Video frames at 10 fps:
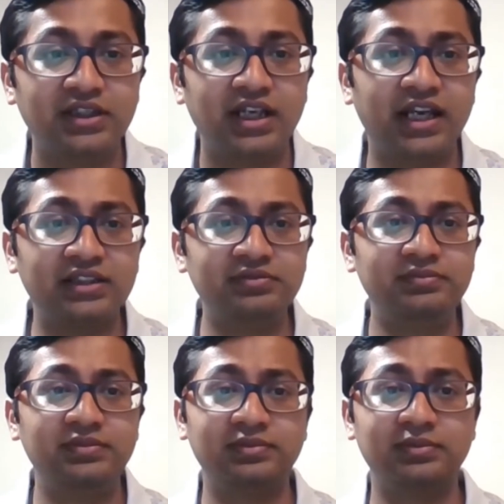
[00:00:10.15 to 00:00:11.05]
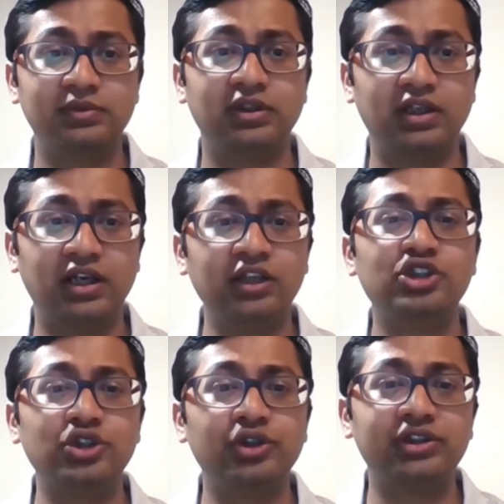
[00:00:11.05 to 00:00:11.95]
and I'll
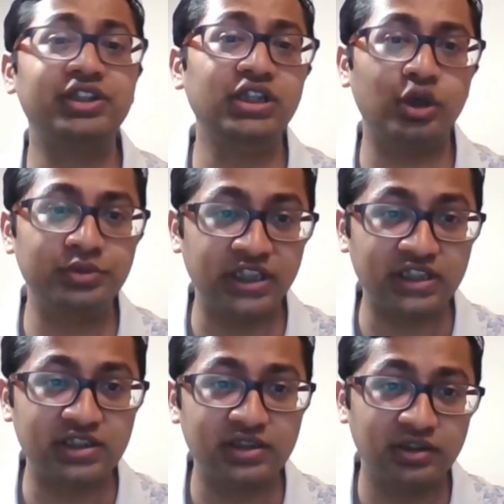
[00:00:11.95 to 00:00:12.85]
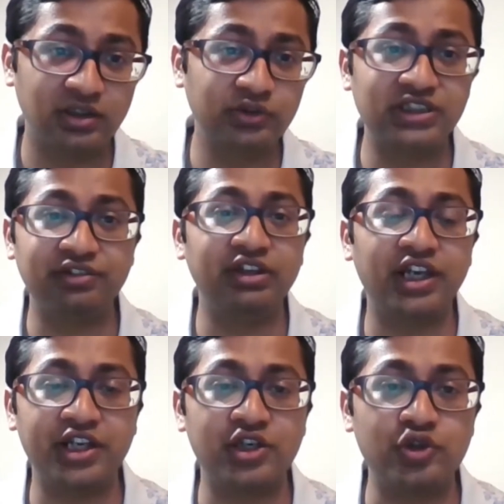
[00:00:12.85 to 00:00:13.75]
show three objects which are
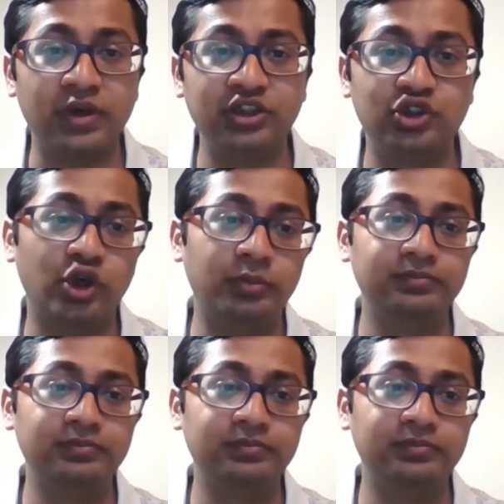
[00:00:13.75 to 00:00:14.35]
related to my job.